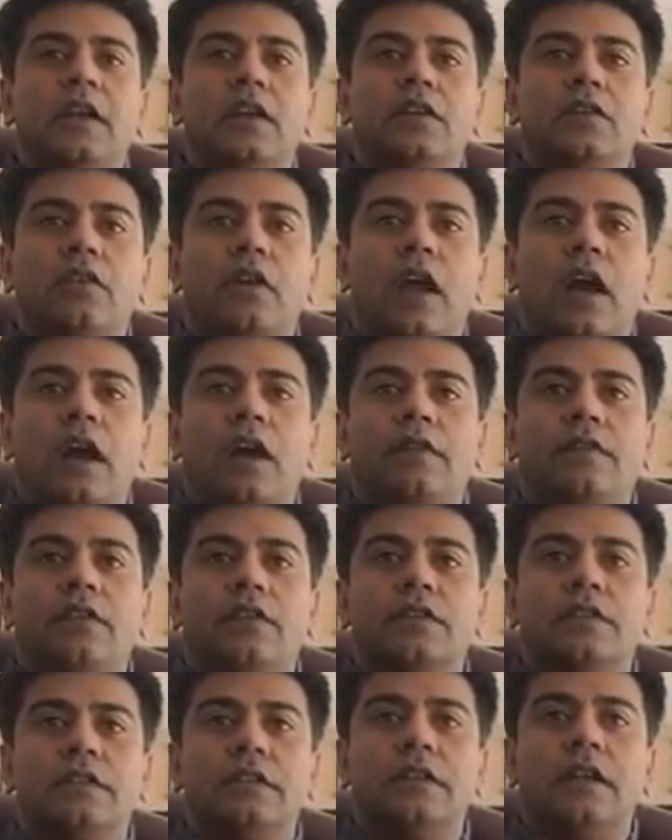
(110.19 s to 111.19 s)
you have
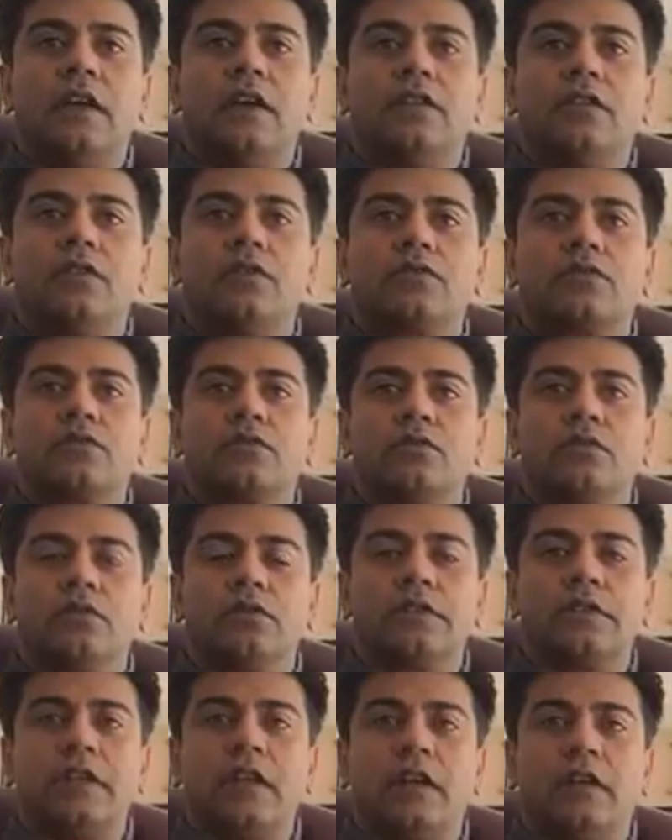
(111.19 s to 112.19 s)
those
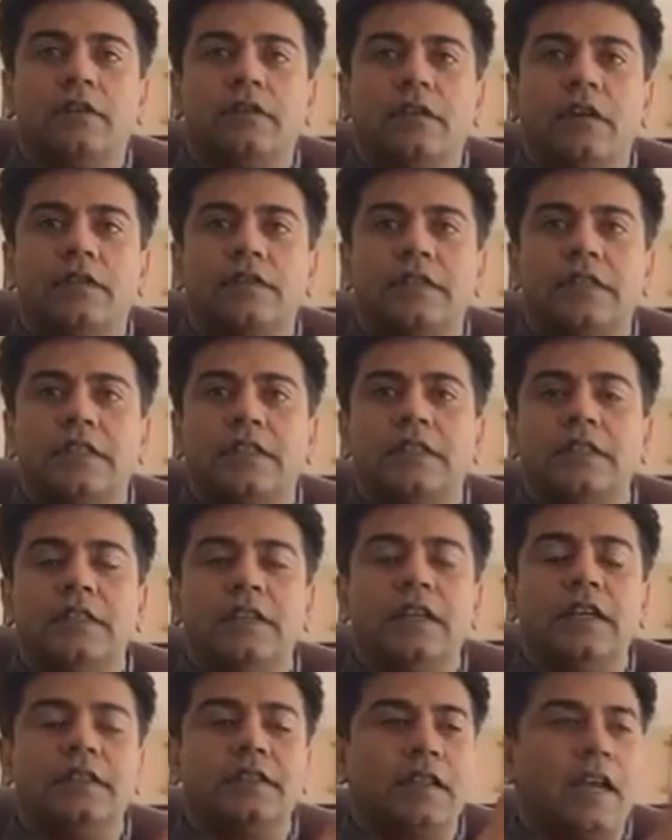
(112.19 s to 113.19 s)
rules of 60
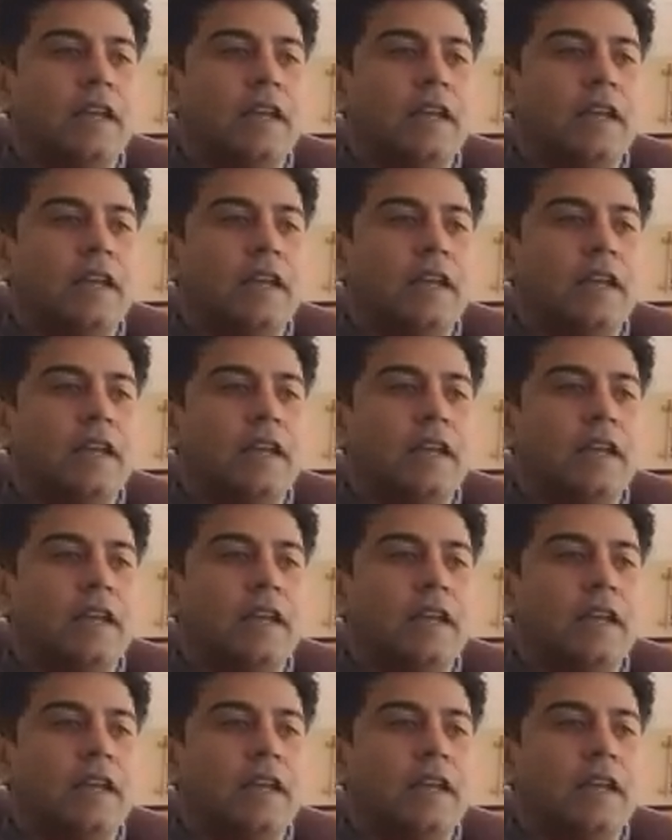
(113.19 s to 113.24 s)
days,